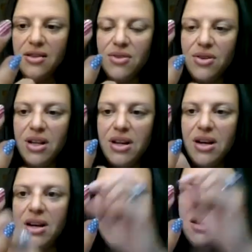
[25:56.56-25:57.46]
you click
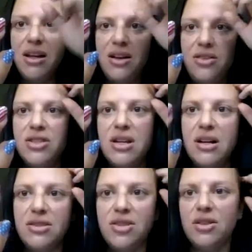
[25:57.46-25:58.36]
on it, it'll just
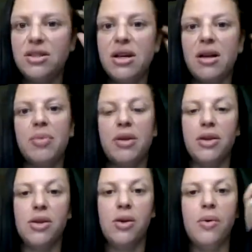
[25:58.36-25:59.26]
ask you to type in
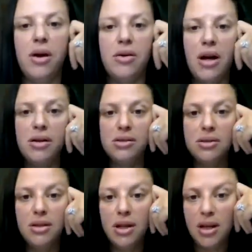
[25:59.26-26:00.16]
the URL
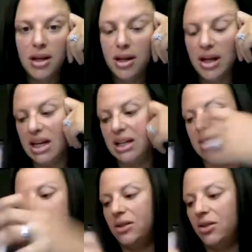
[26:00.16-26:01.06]

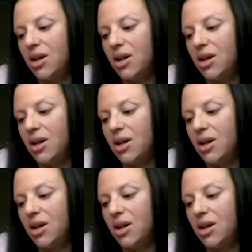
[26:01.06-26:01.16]
and it'll